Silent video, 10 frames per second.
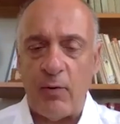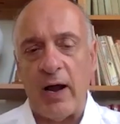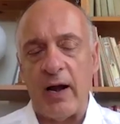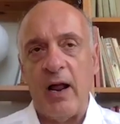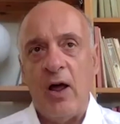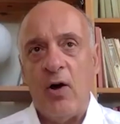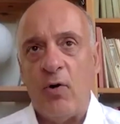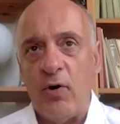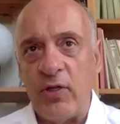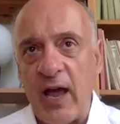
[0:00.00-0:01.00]
one
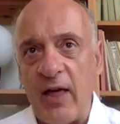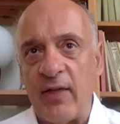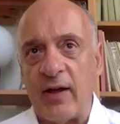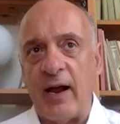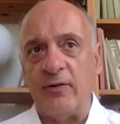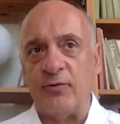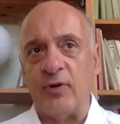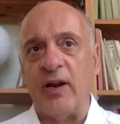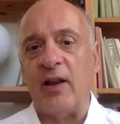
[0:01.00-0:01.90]
or the other country.